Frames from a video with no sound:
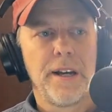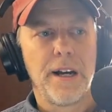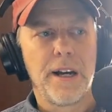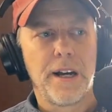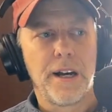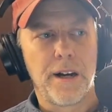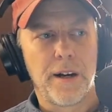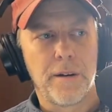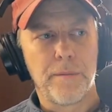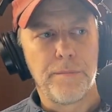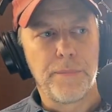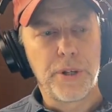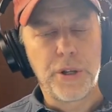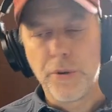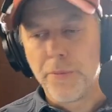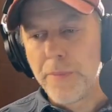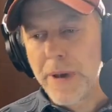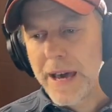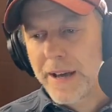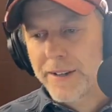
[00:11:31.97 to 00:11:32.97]
um,
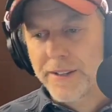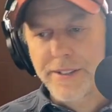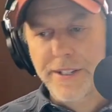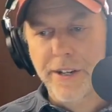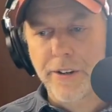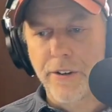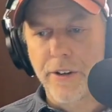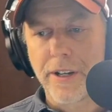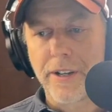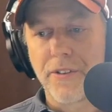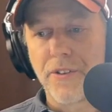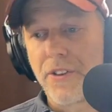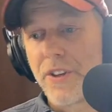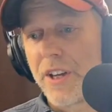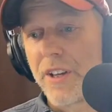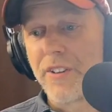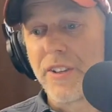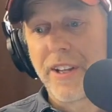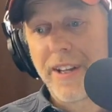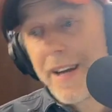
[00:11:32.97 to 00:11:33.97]
humanitarian
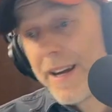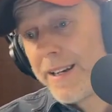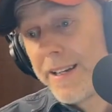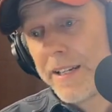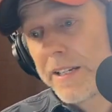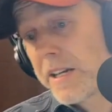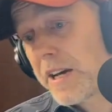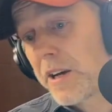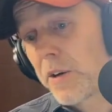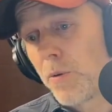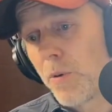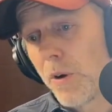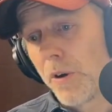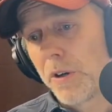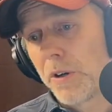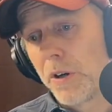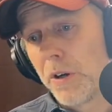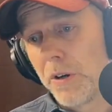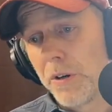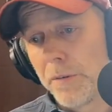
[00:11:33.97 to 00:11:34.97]
thing that any gig
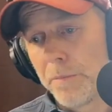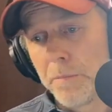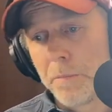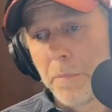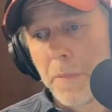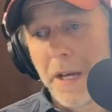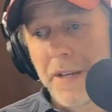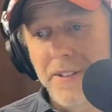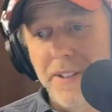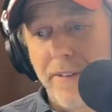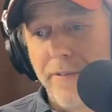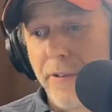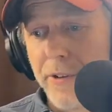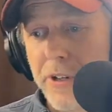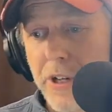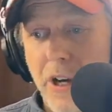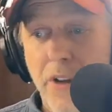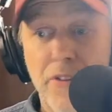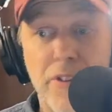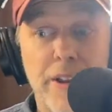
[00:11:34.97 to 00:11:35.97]
worker has ever
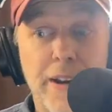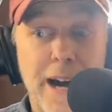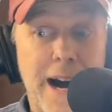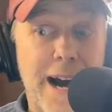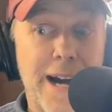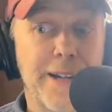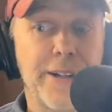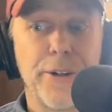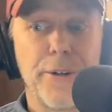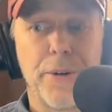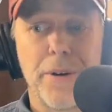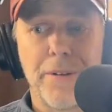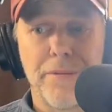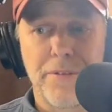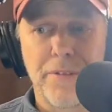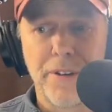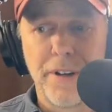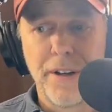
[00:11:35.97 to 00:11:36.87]
done that I know of.